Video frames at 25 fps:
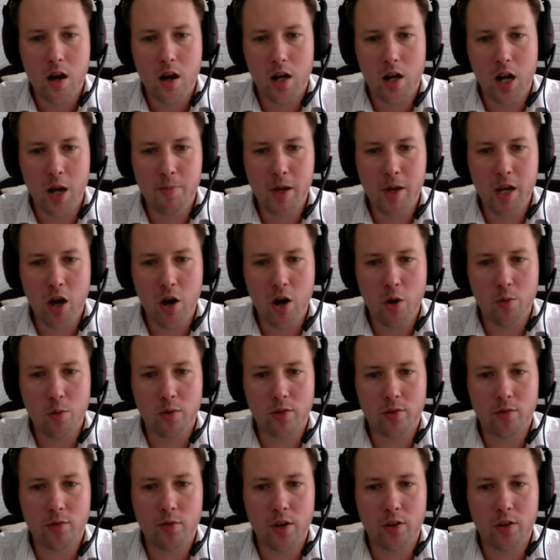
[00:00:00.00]
An IPO
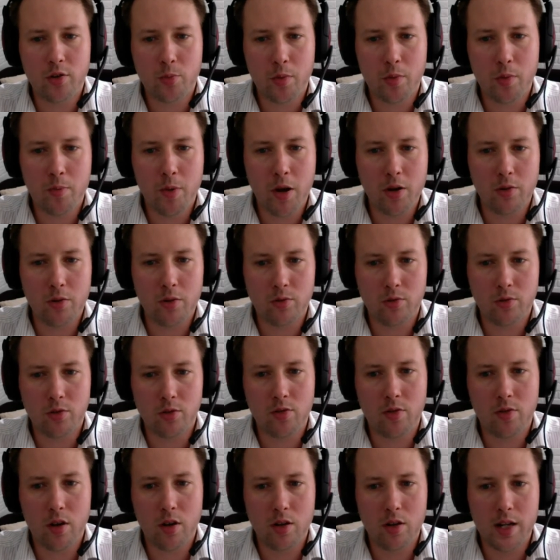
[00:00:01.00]
was first proposed
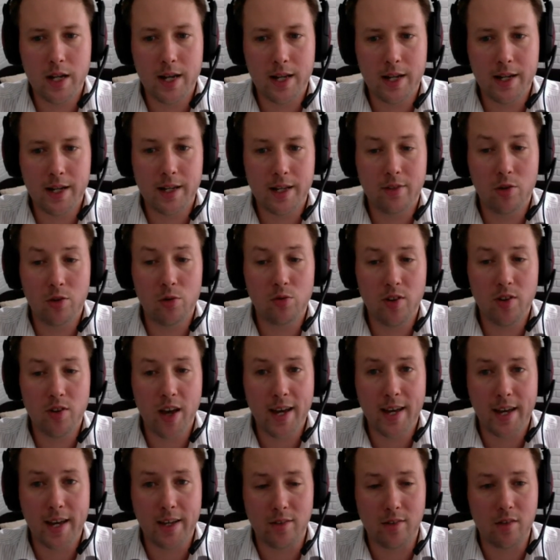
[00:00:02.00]
nearly two
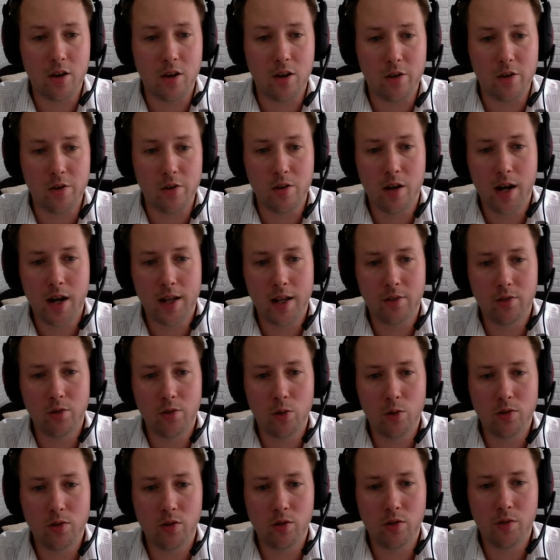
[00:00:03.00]
decades ago, and
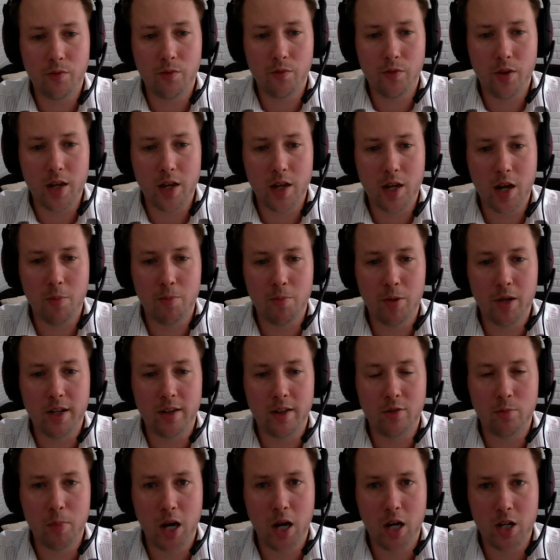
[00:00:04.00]
talks of the company's
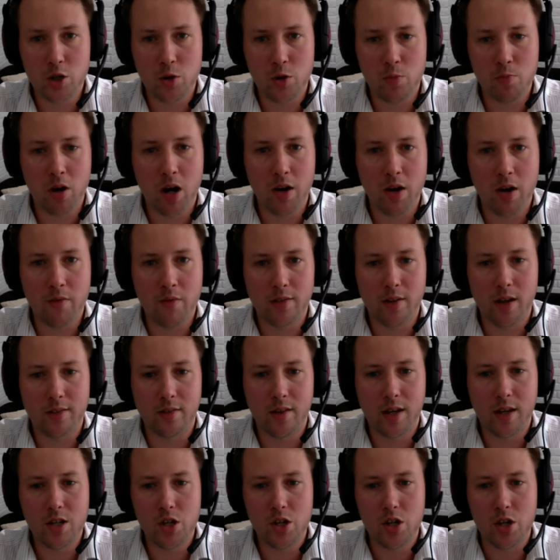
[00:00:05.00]
partial
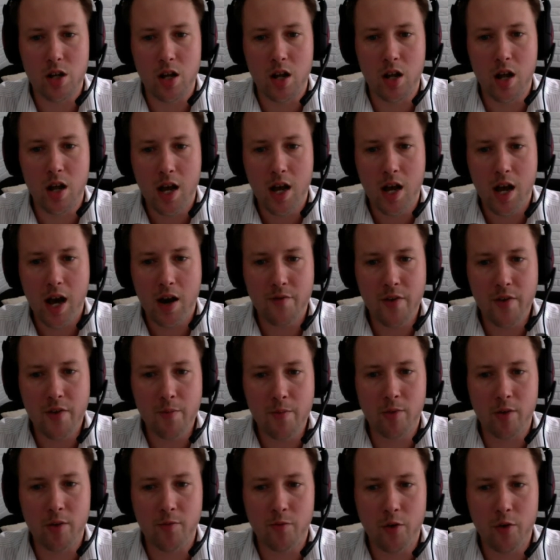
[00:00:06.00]
privatization have
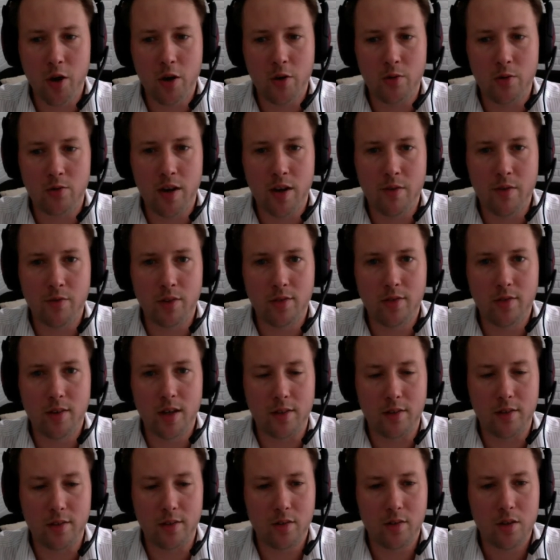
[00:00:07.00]
ebbed and flowed ever
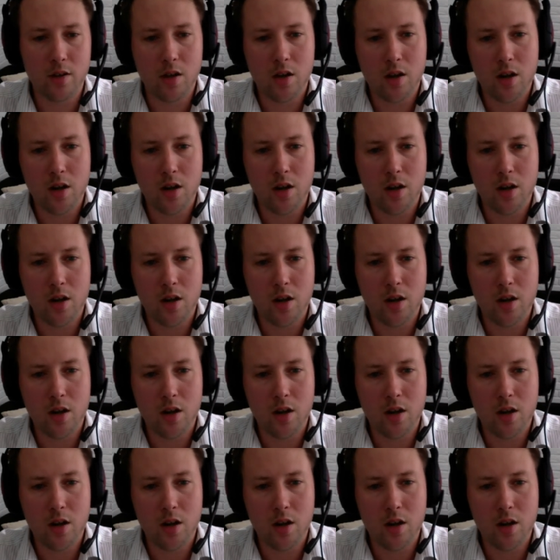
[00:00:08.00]
since.